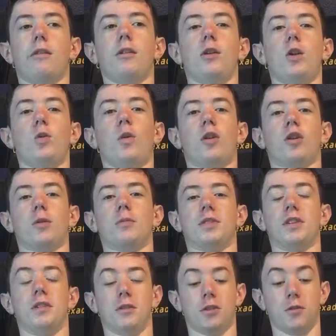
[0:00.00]
Hello and welcome
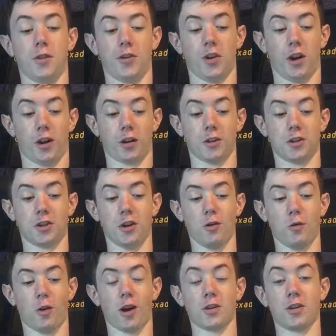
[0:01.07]
to History Talk, a show
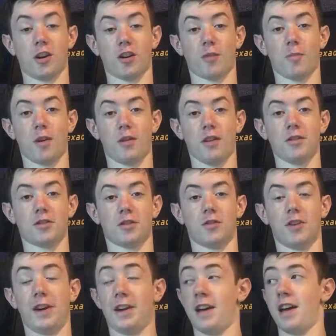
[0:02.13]
where I talk about
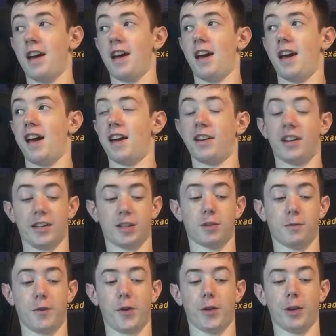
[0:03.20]
history, and I
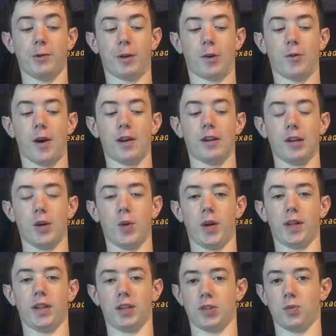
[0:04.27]
severely regretted
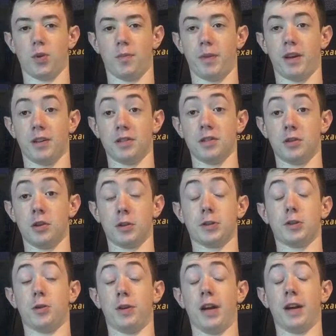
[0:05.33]
doing this one because it took
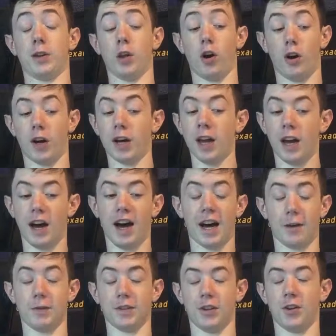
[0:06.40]
so dang long.
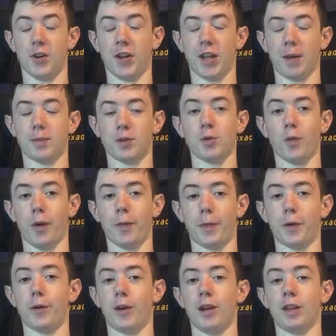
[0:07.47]
I was literally up till
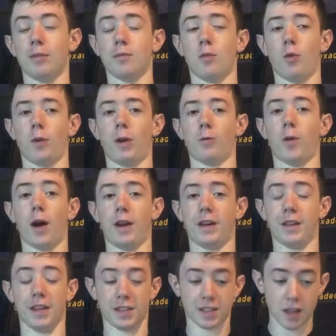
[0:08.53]
1:30 in the morning
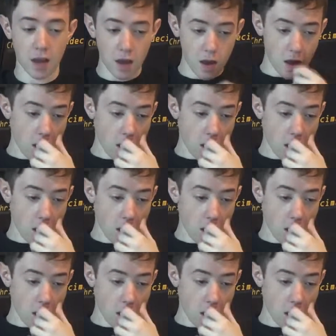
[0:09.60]
writing this.